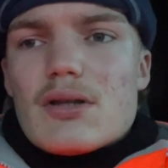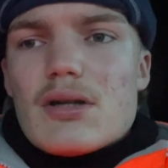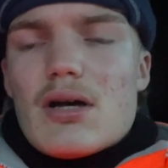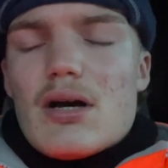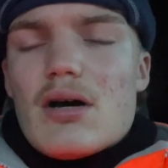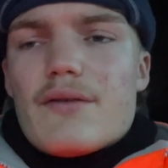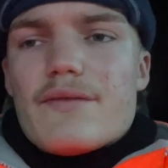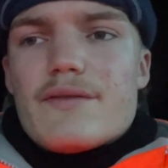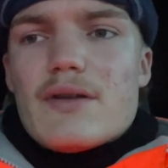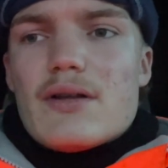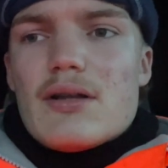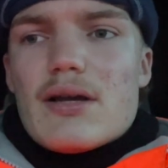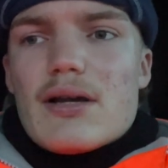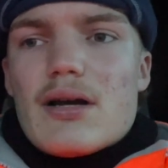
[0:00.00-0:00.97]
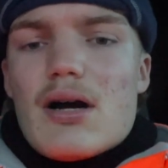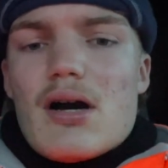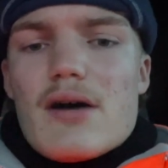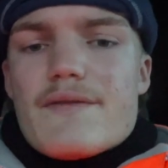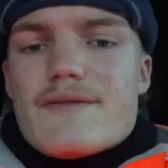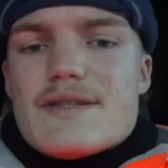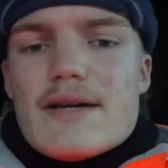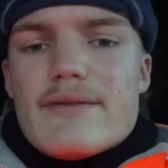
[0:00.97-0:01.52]
after like
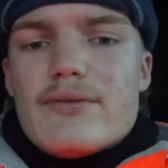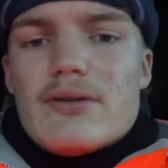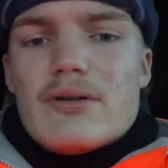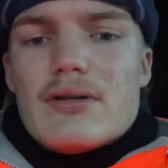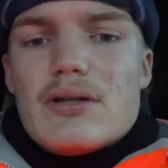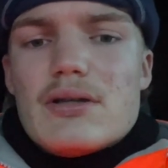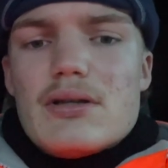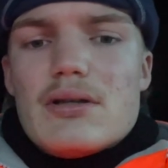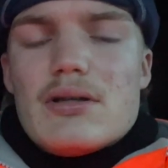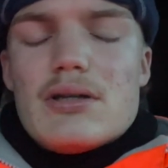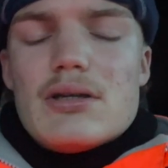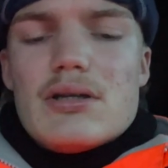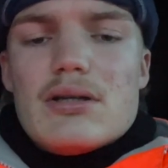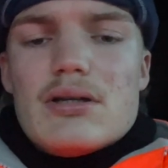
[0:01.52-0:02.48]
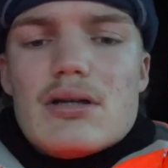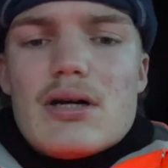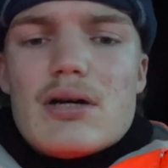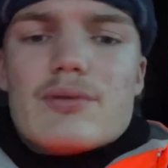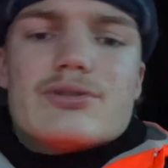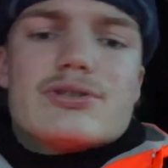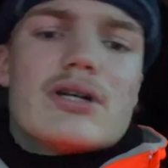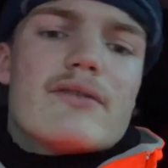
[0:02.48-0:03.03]
7:30,
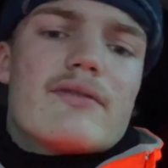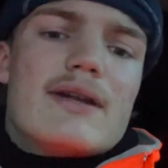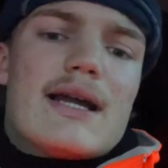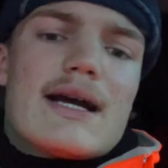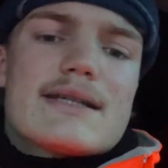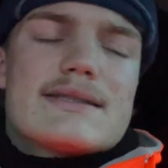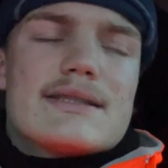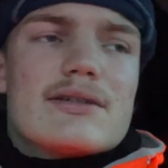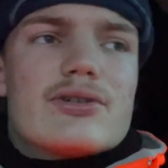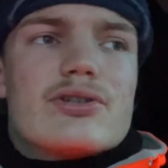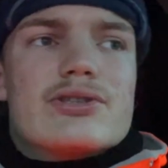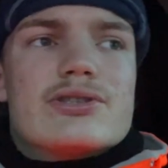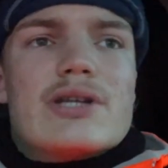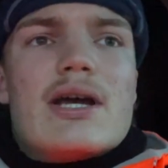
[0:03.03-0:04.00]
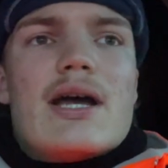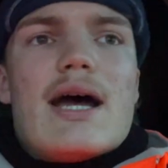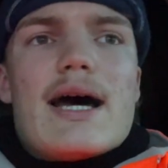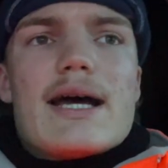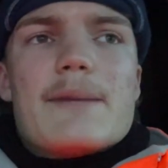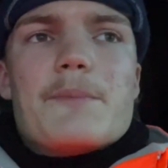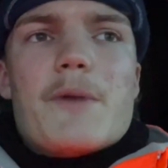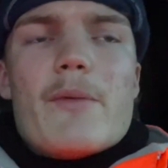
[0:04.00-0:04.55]
I'll start relaxing, because
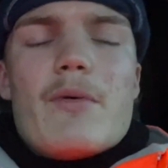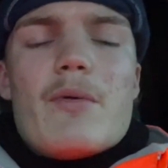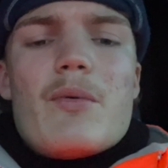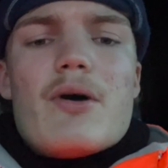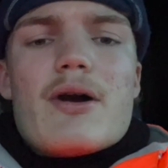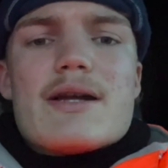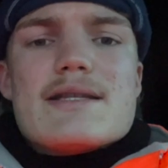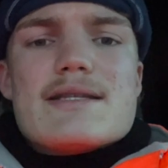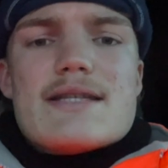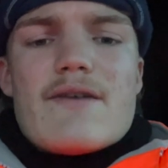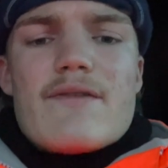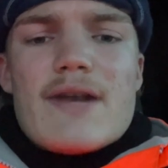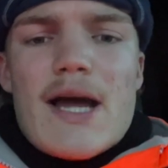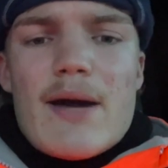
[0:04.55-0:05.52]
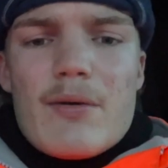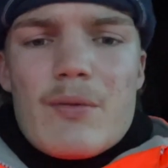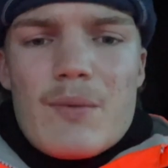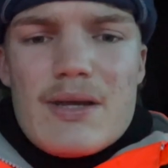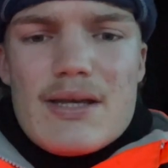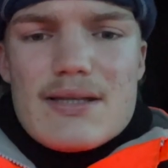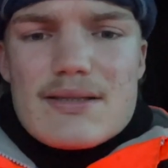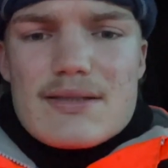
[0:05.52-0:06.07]
at the moment working 7-hour
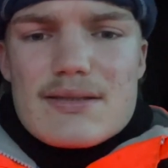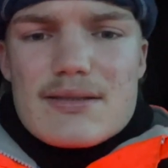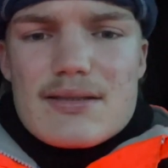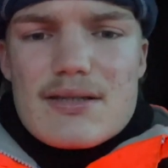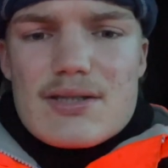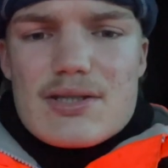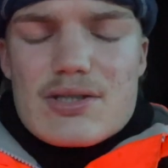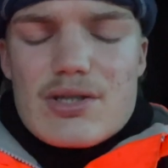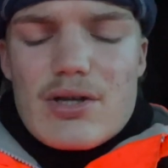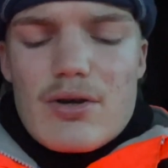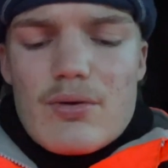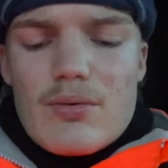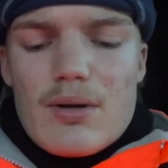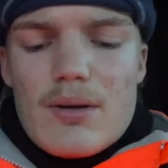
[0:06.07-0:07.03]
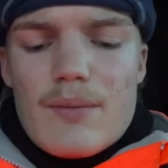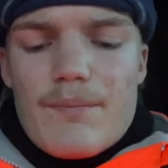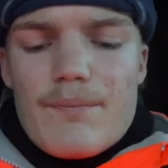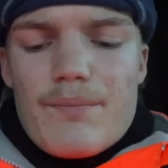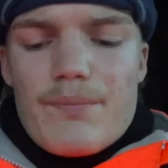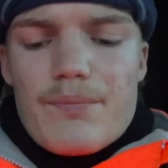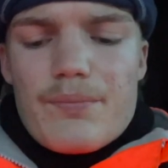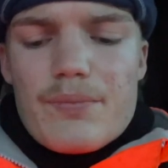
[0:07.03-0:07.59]
weeks, so
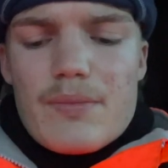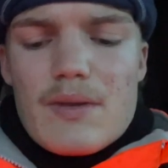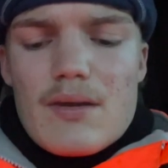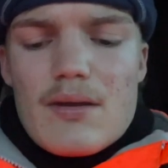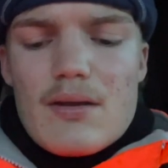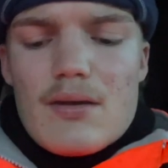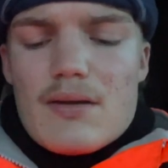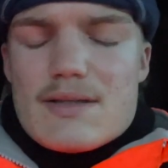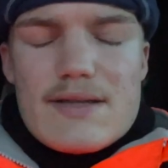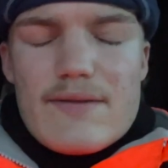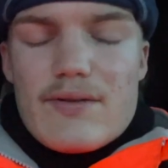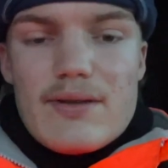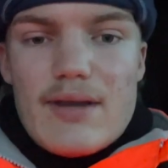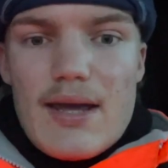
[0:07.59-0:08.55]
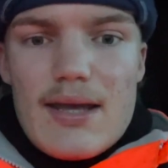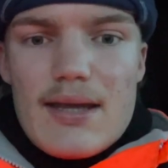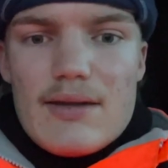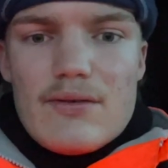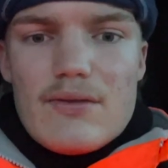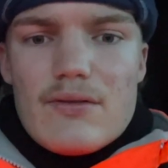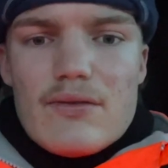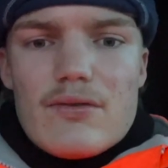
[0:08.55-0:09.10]
7
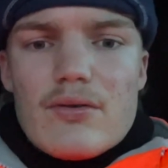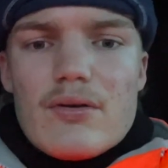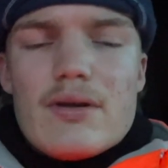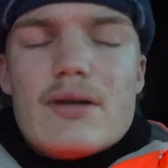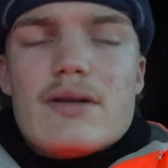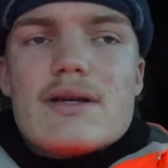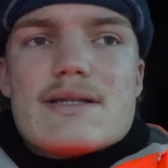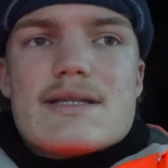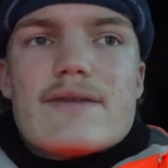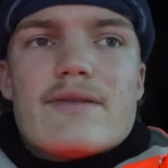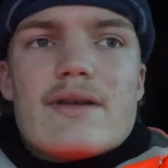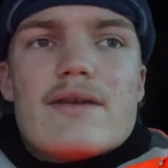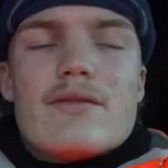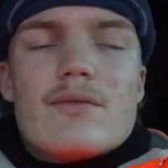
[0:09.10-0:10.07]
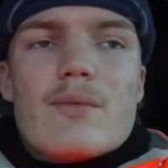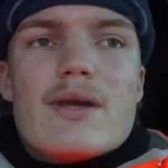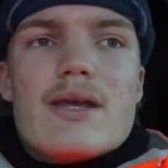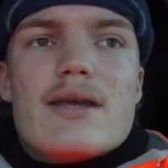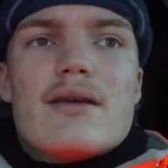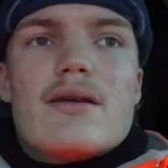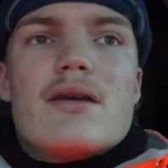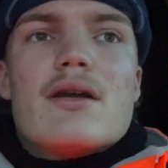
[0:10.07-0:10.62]
days, like 7 days a
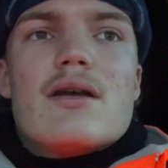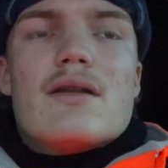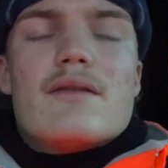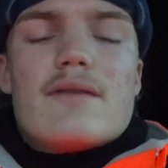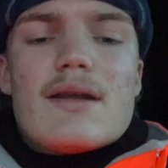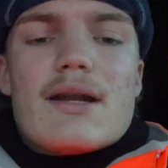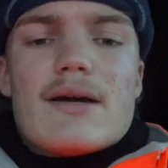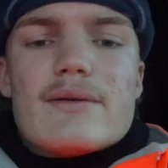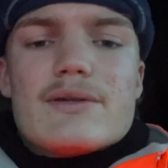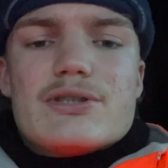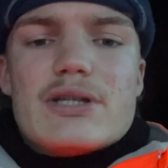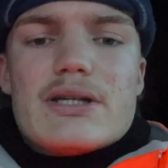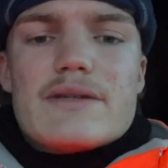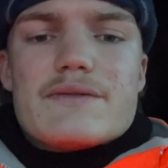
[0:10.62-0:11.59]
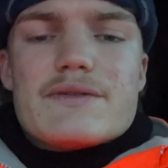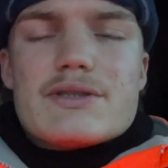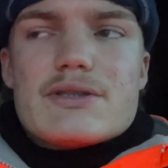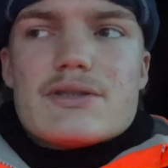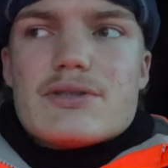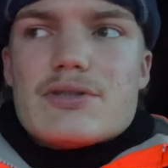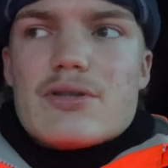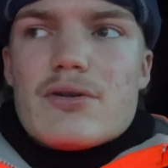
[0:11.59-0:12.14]
week, 10-hour shifts.
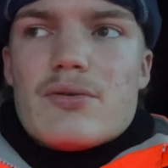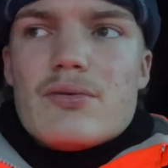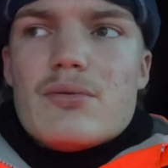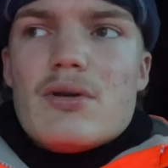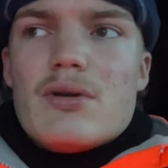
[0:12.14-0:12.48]
So